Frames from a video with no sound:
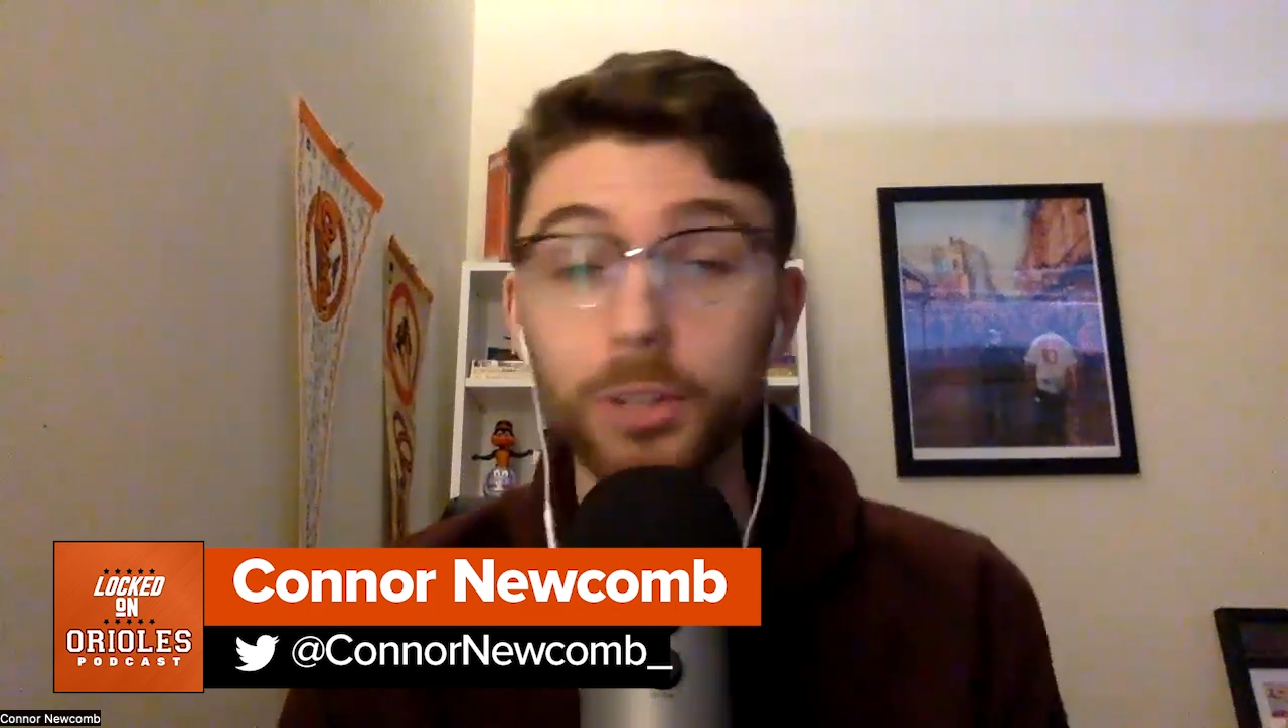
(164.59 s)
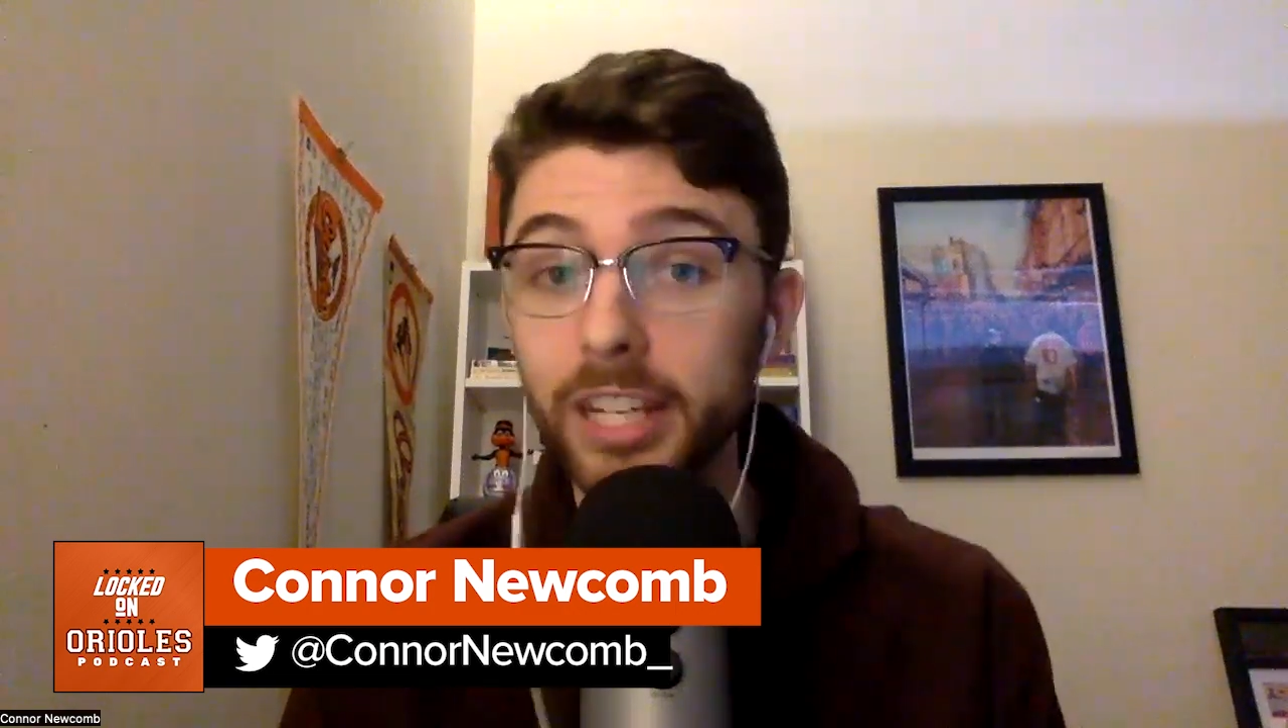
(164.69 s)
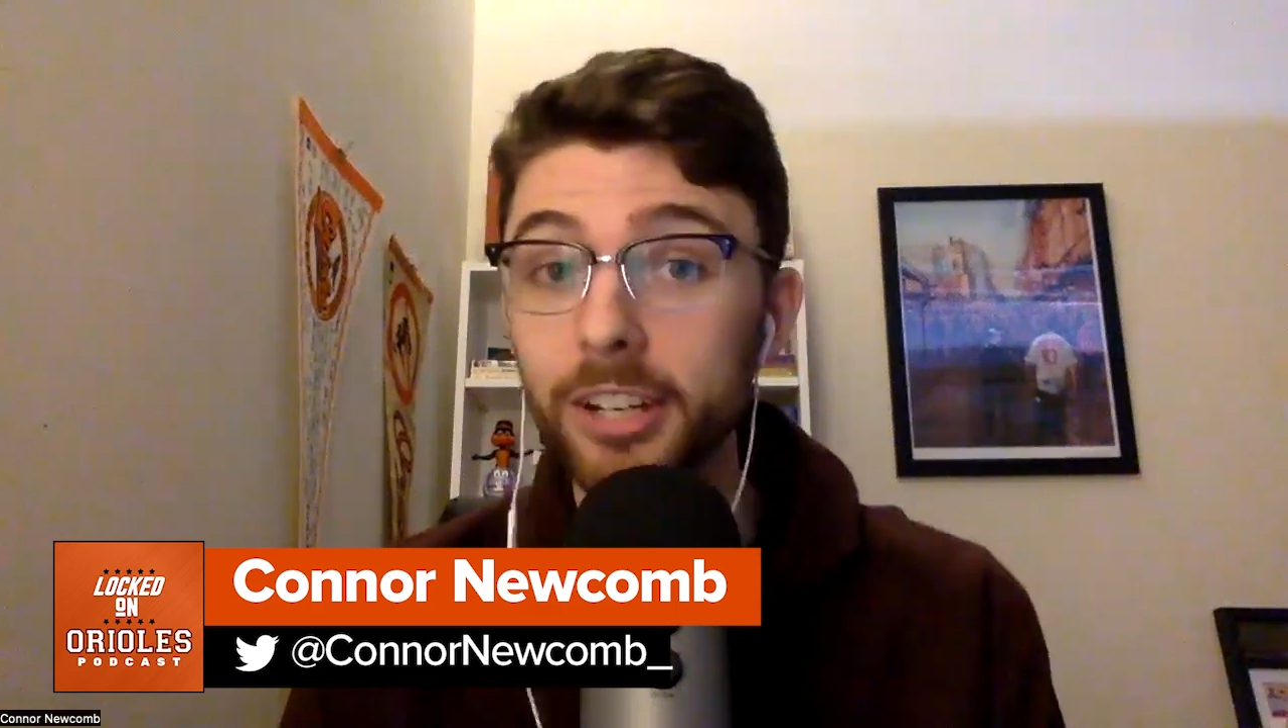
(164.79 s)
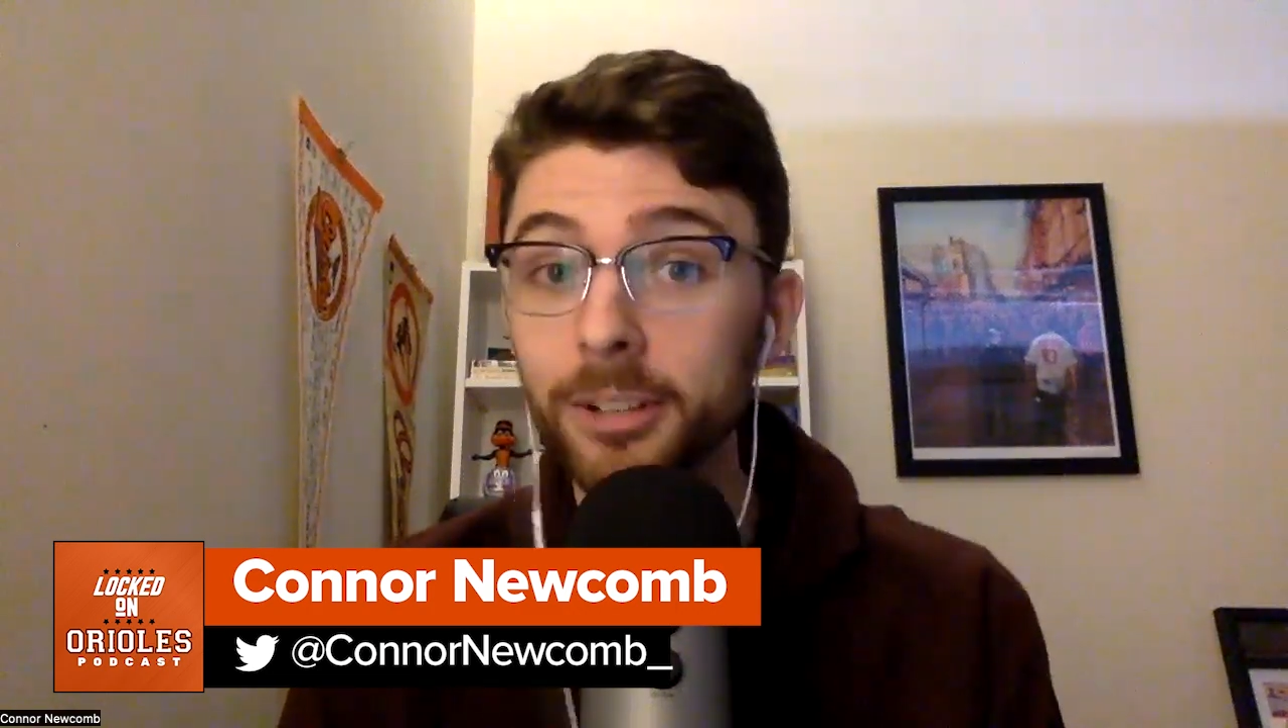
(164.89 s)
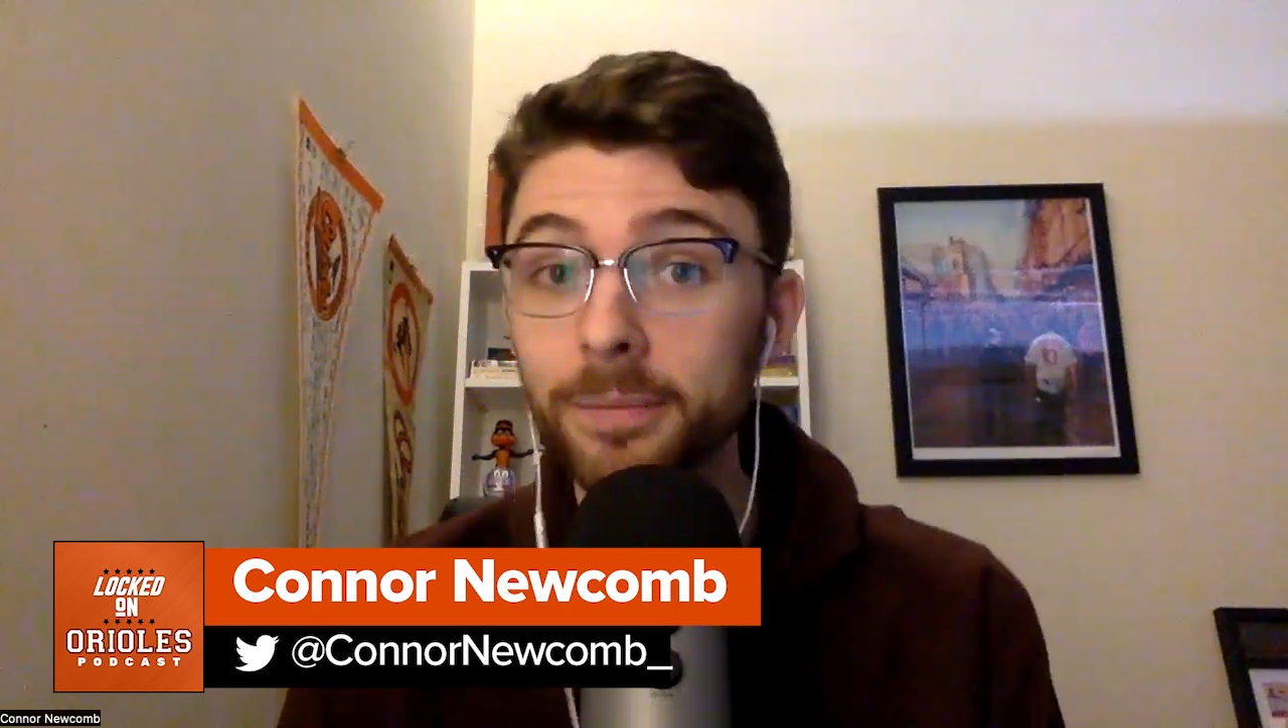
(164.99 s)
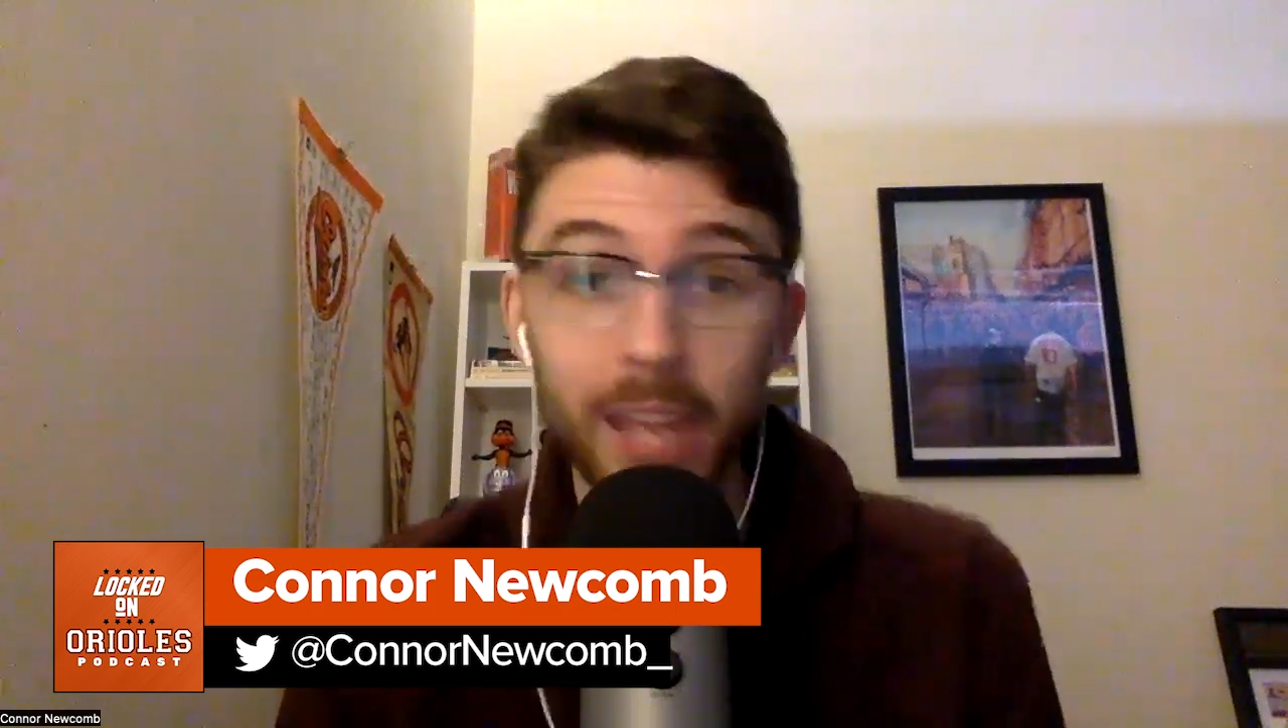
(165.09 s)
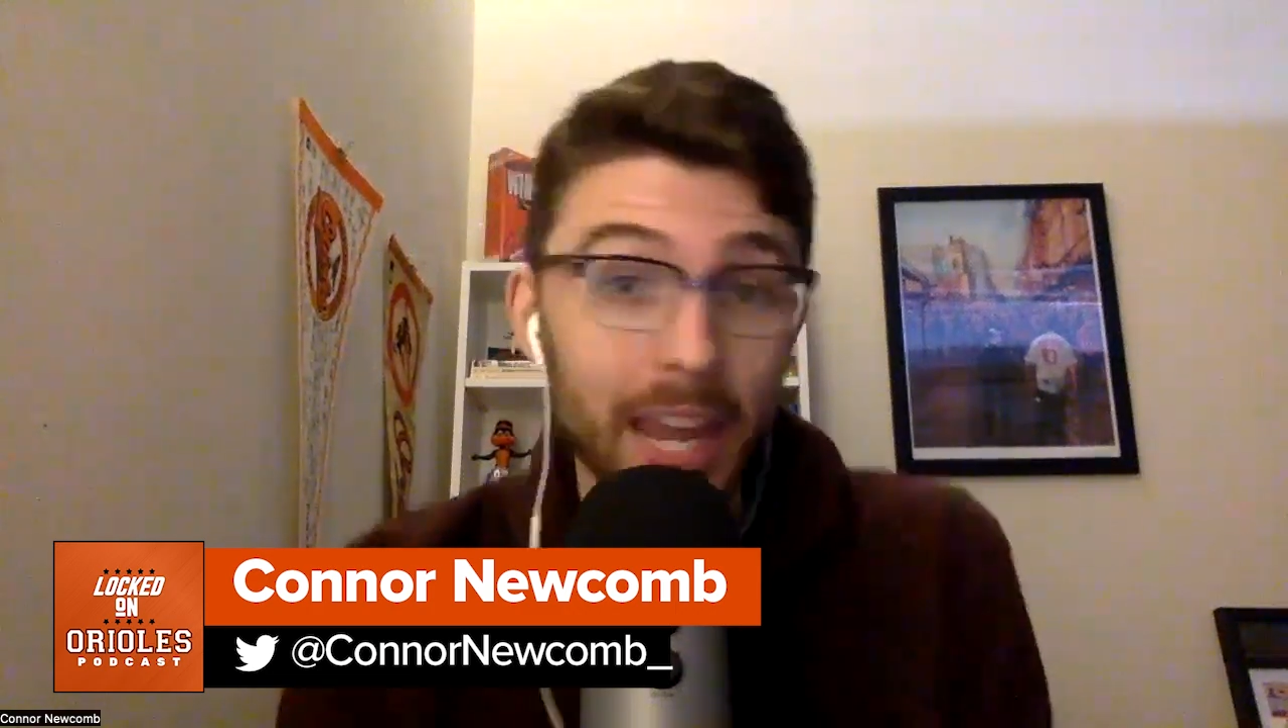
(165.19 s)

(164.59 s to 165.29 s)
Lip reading: year.